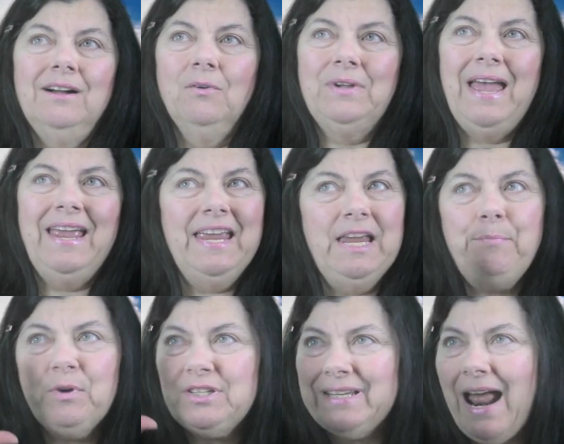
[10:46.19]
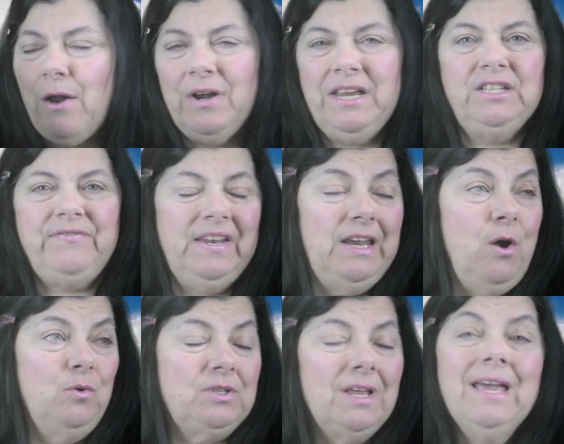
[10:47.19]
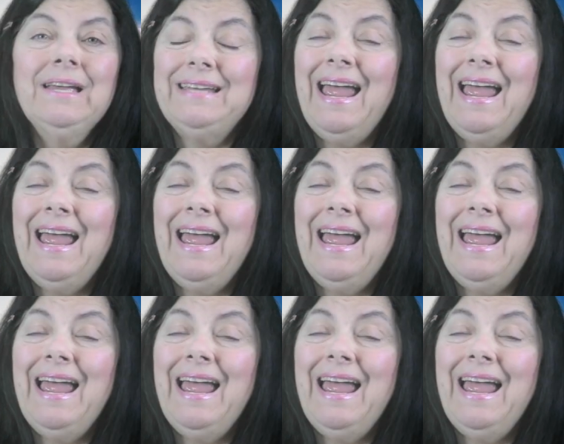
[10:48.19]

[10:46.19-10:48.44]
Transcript: Okay? He puts it out in his videos.